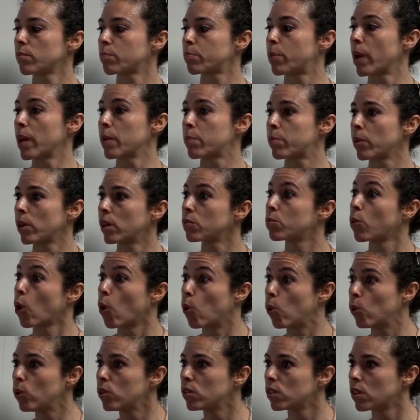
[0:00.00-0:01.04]
paper
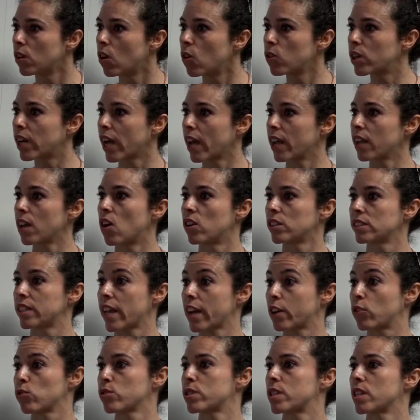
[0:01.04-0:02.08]
role, okay, on the
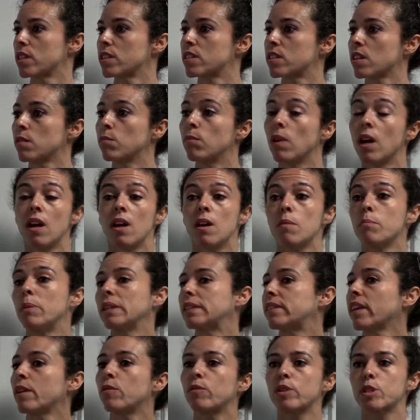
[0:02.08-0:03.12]
ecosystem,
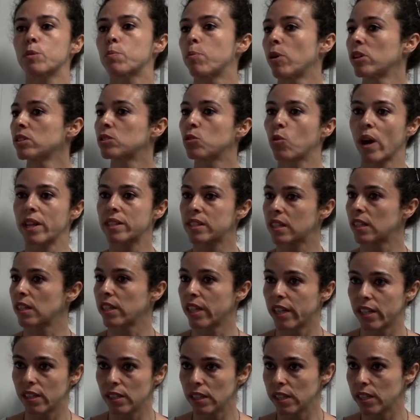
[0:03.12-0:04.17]
but they respond quite
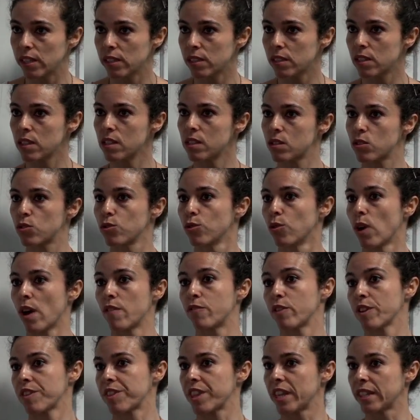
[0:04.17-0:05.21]
clearly to
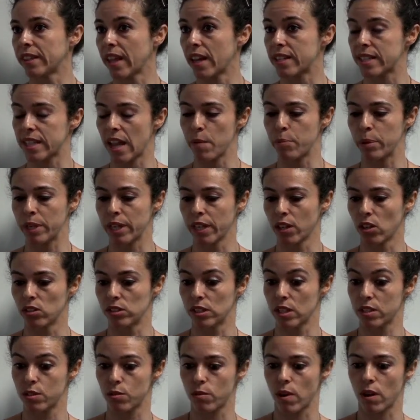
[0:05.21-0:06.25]
everything that's happening on
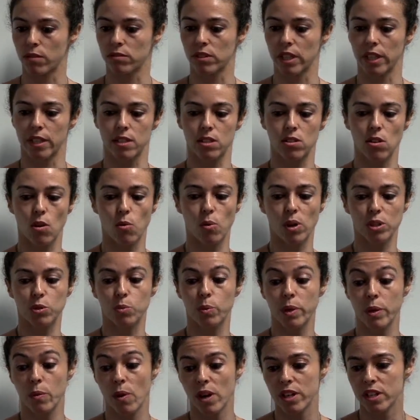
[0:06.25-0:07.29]
the surroundings. So what
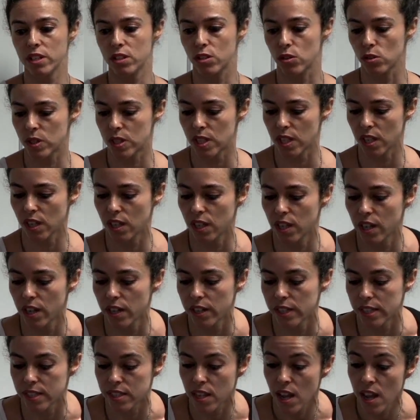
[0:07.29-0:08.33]
we wanted to see here
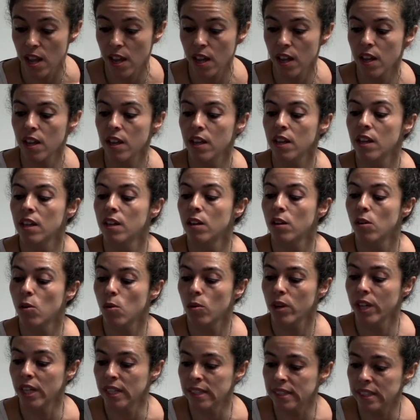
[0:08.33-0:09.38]
is,
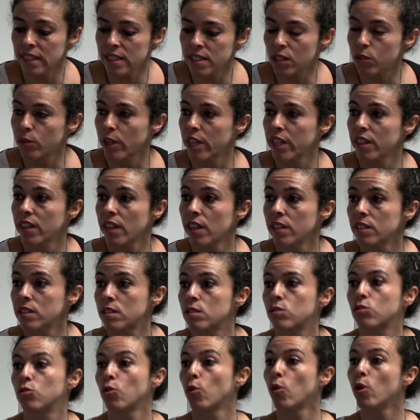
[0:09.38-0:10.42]
in this
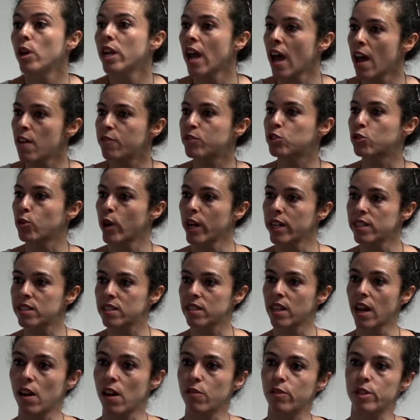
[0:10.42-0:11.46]
gradient, do we have traits
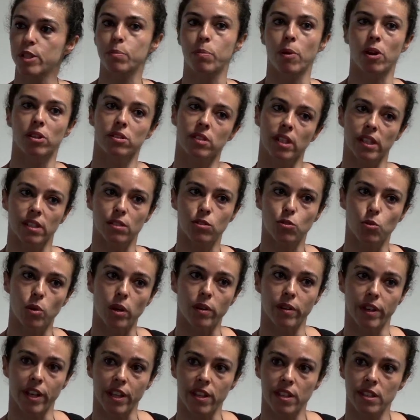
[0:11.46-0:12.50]
are responding to
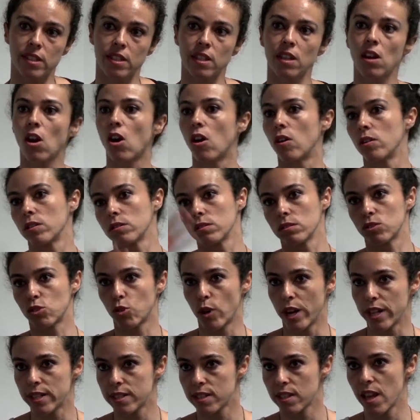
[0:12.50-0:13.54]
aridity or
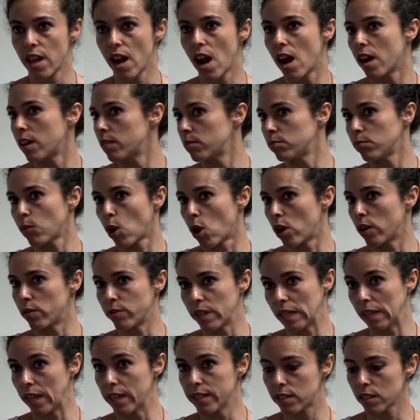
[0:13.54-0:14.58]
traits that are more
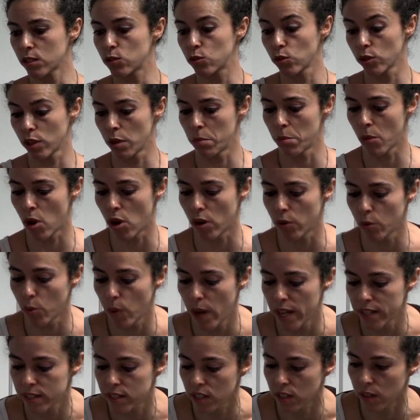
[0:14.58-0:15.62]
related to the more
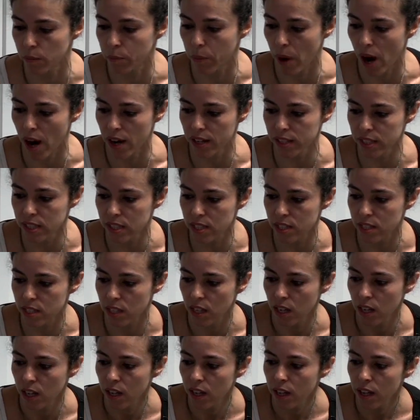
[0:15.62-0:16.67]
wetter parts?
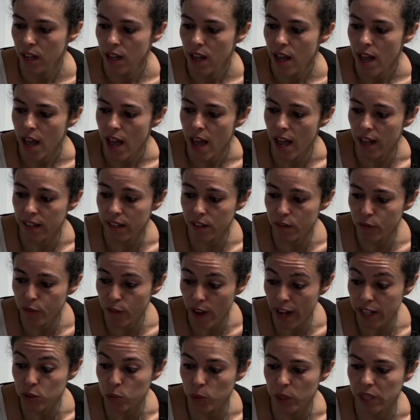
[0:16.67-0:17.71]
And in
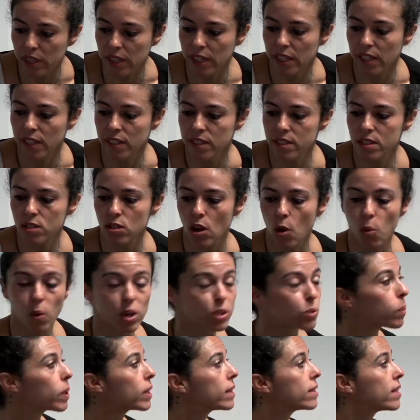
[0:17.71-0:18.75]
fact, we did. So
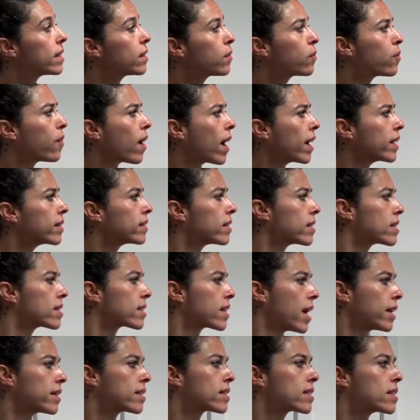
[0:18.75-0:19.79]
what we did find is
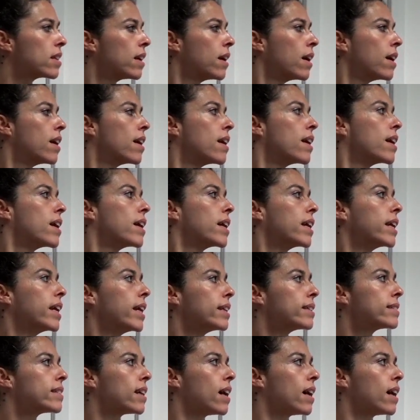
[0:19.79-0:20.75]
that in